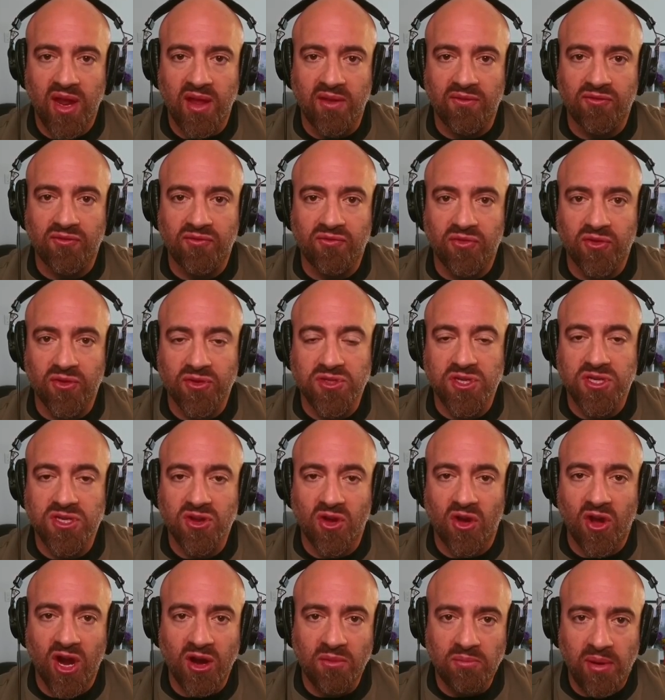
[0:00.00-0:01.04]
if there's a
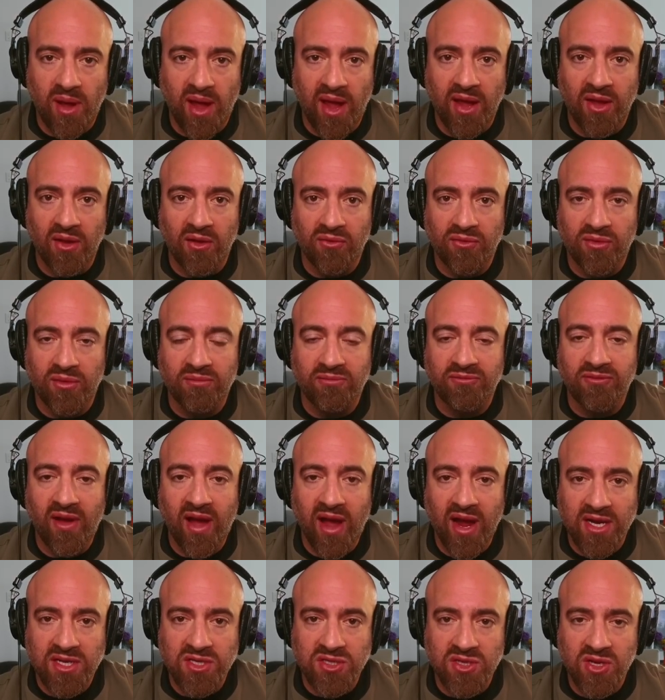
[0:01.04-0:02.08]
dog pile from
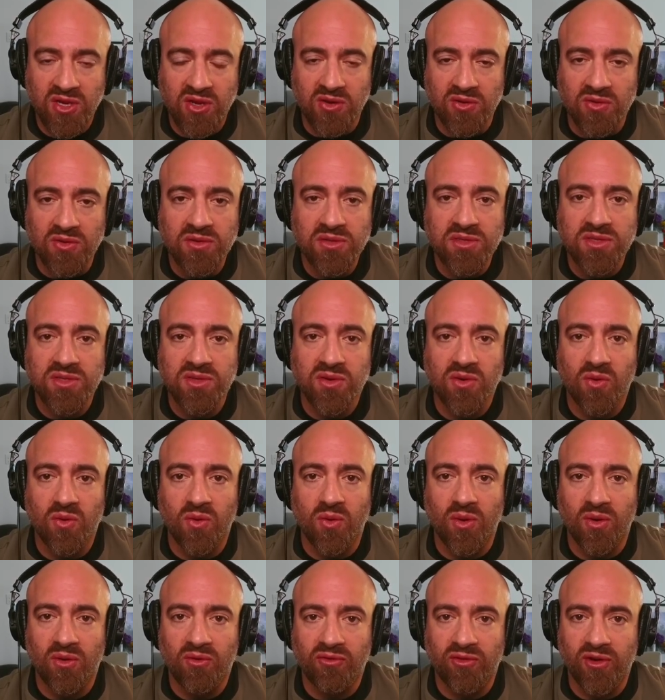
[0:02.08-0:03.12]
Fox News
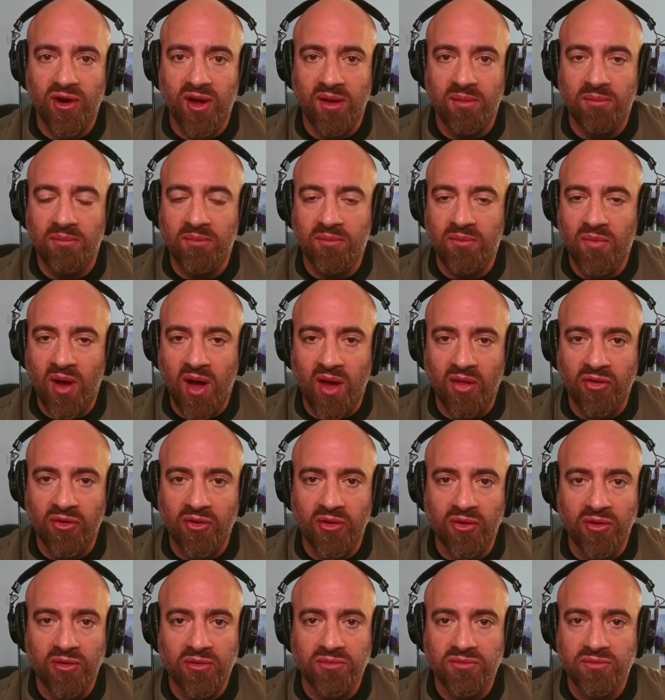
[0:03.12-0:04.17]
or from
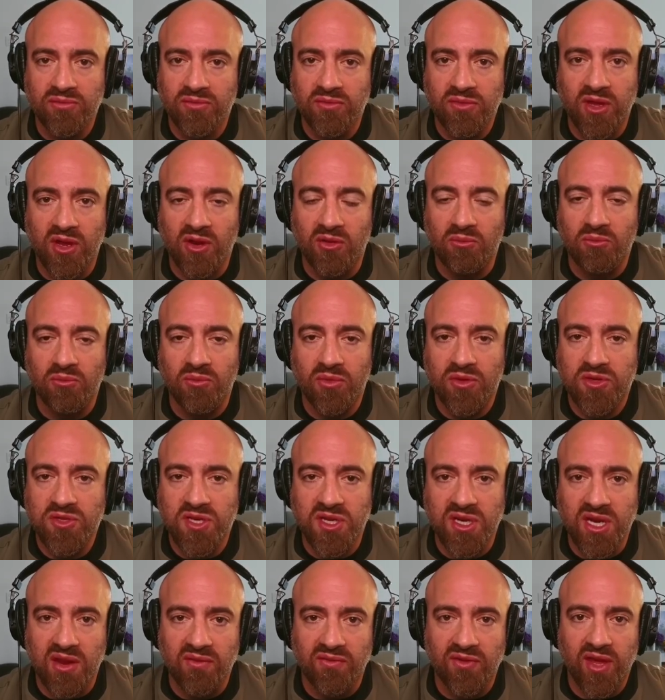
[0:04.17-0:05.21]
other,
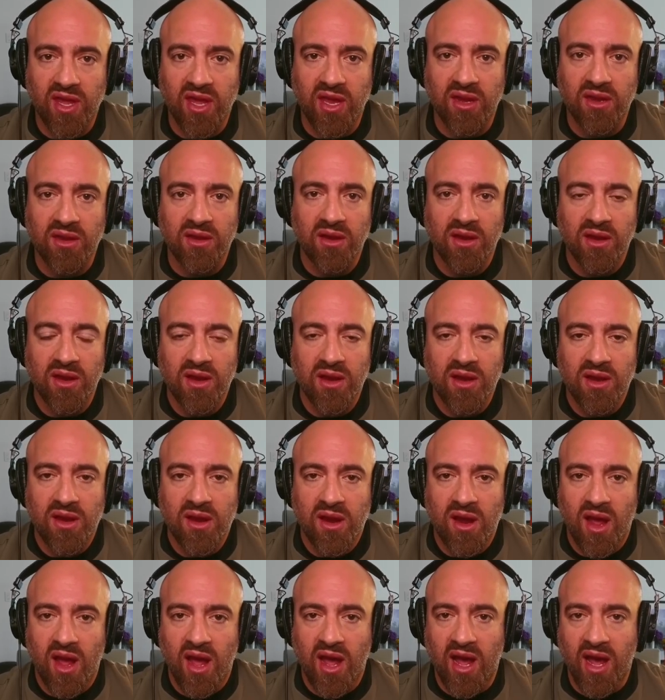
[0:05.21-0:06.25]
significant
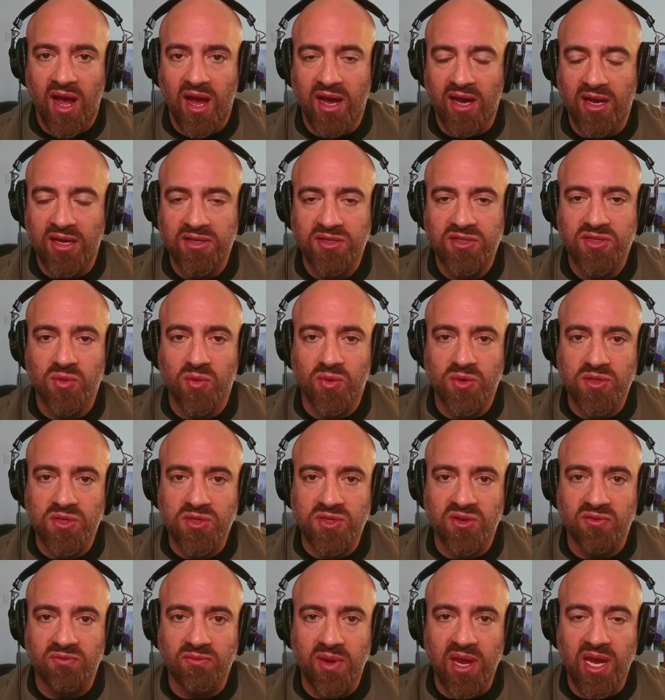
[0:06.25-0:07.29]

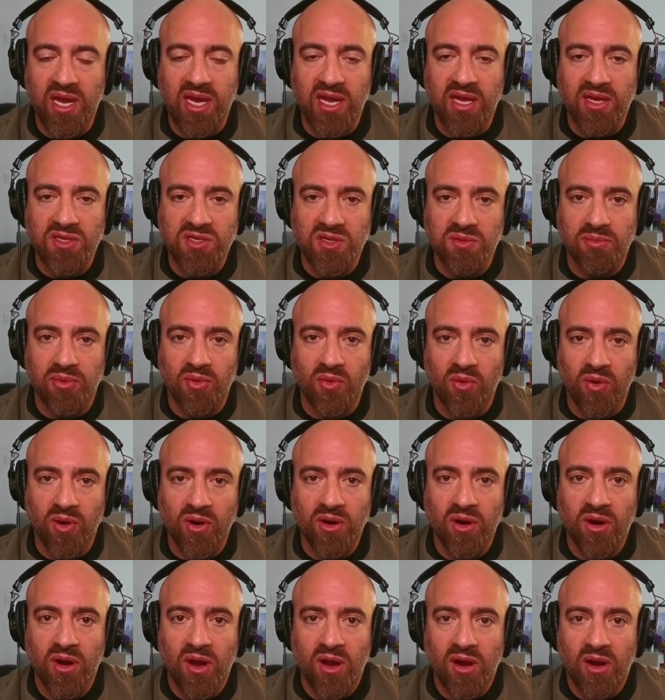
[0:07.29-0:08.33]
sources of media
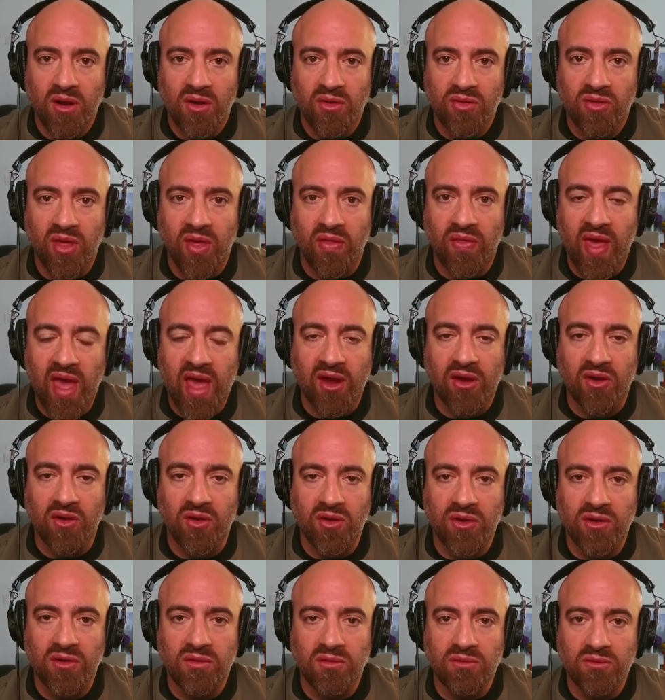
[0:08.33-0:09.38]
support, then that
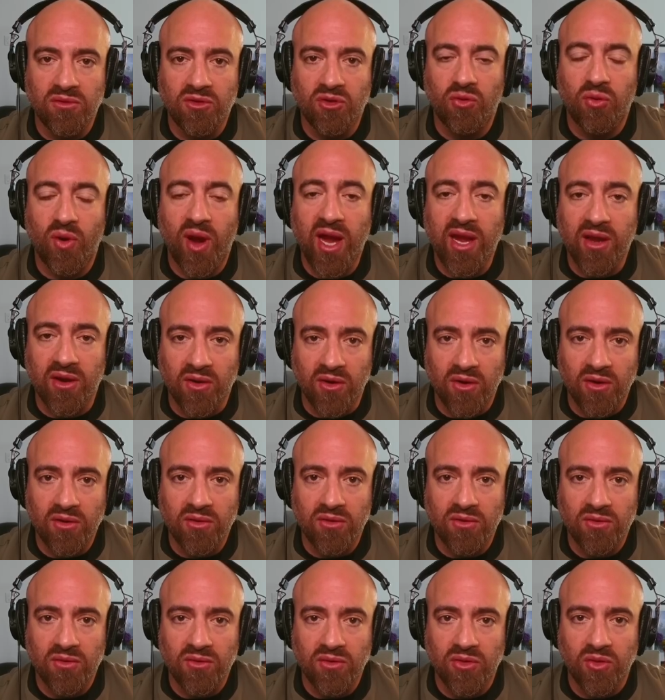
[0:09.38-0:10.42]
could crater
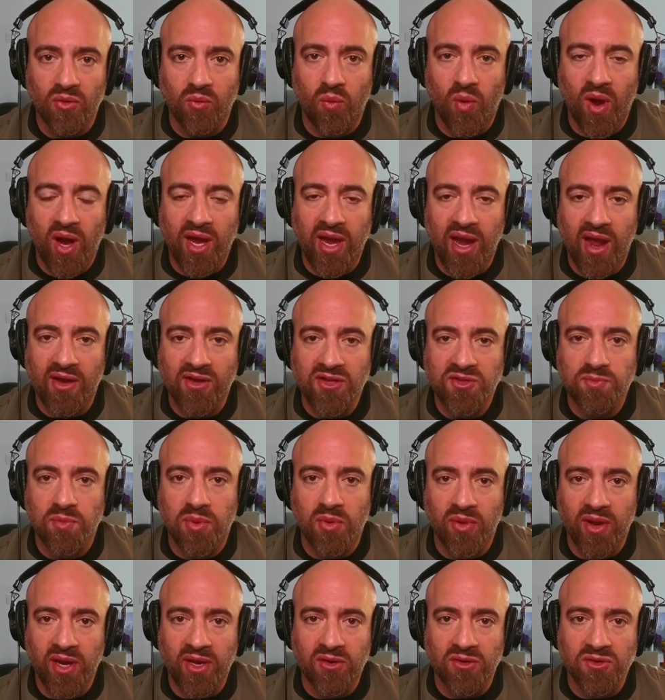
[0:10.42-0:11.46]
the White House
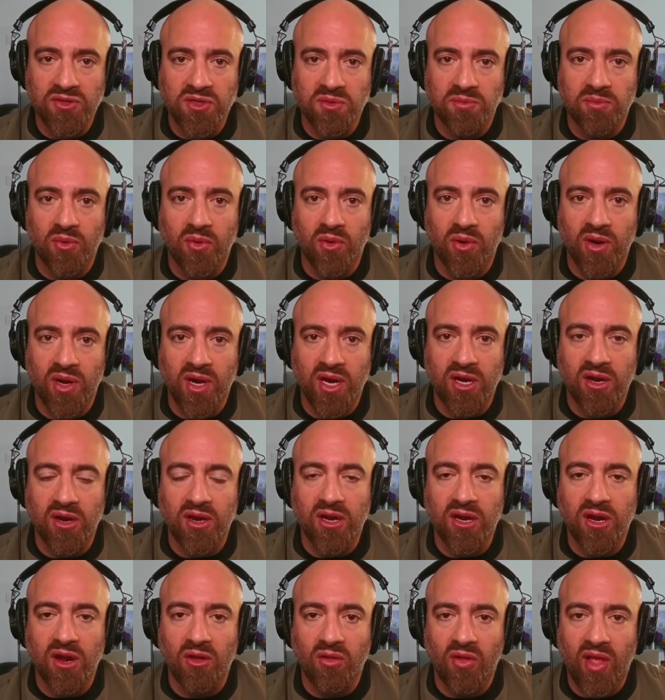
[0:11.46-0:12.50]
political support. It
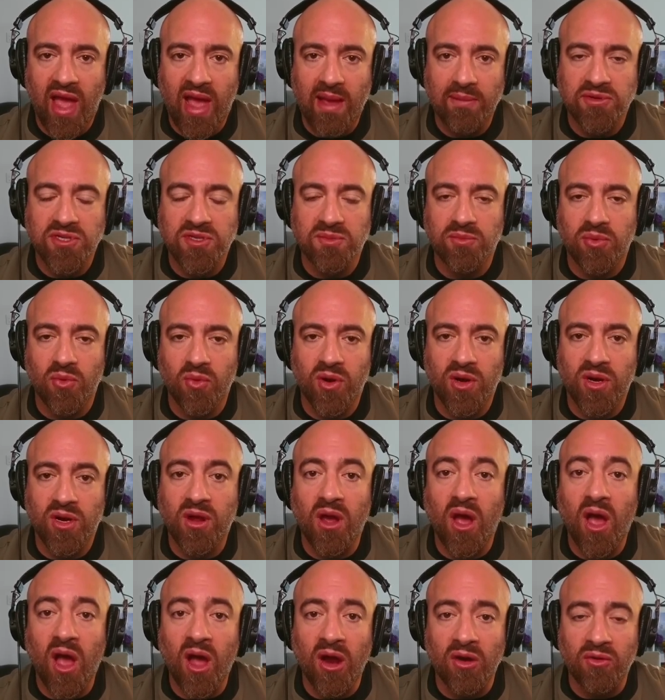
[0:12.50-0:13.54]
could collapse support in
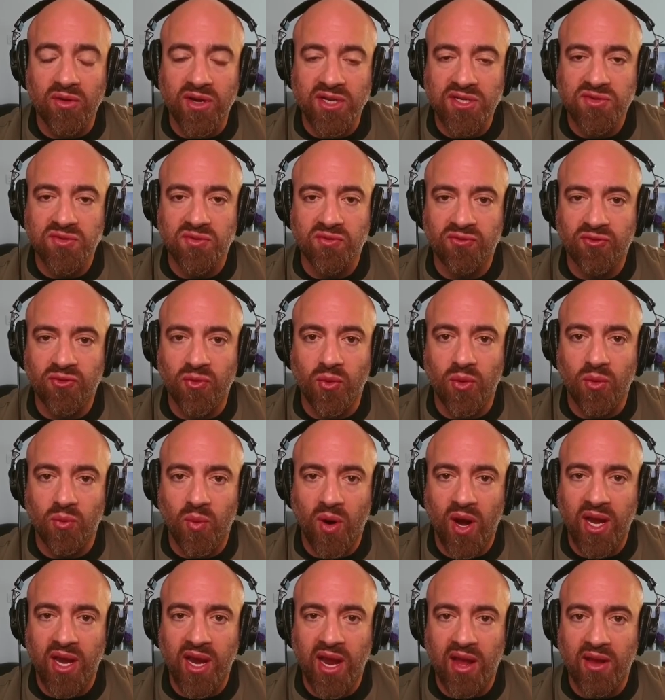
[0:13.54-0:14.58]
Congress for
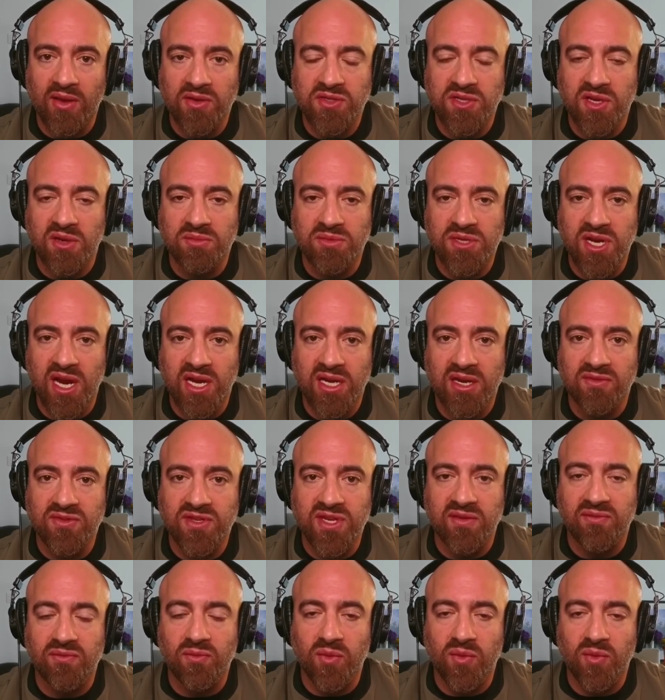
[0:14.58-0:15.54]
White House objectives,